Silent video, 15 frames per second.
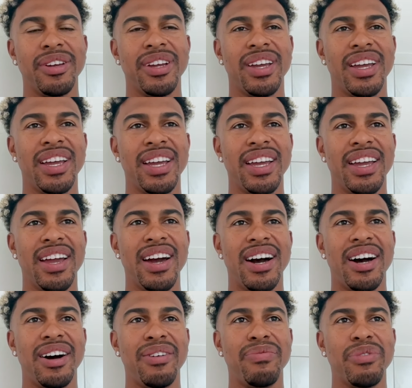
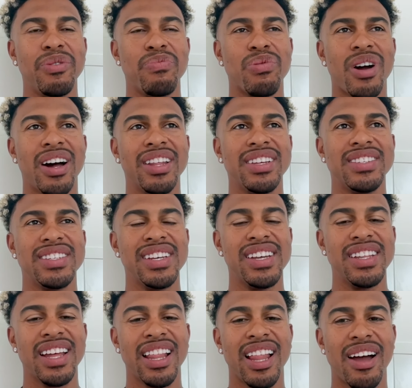we've probably
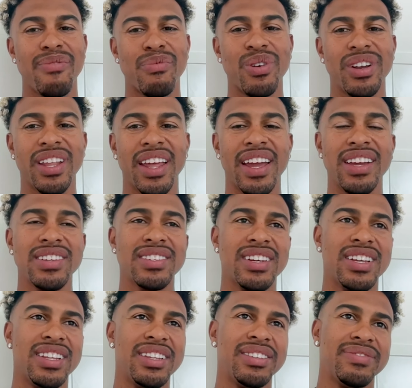seen a lot more things.
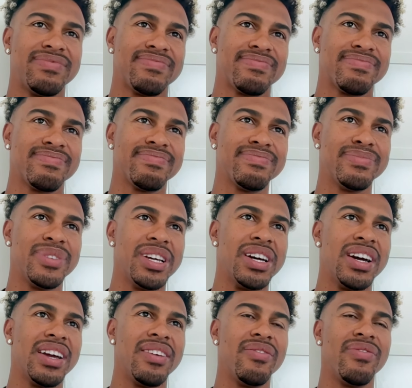And,
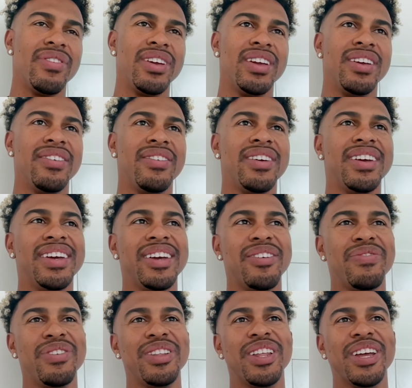if
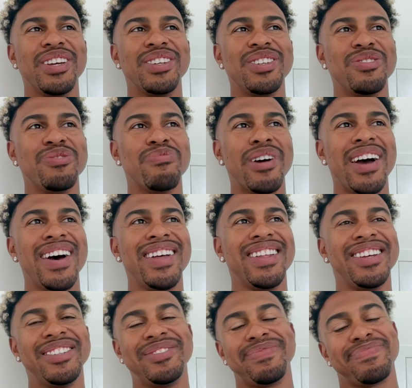he thinks he's bad,
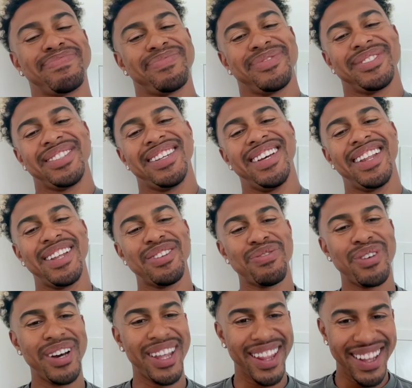then it is
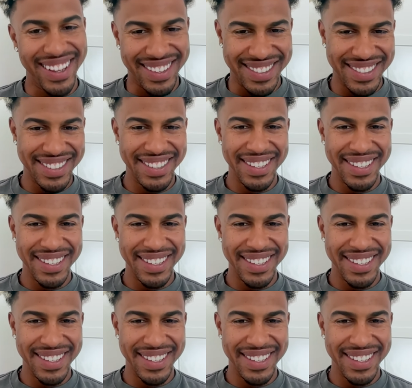what it is.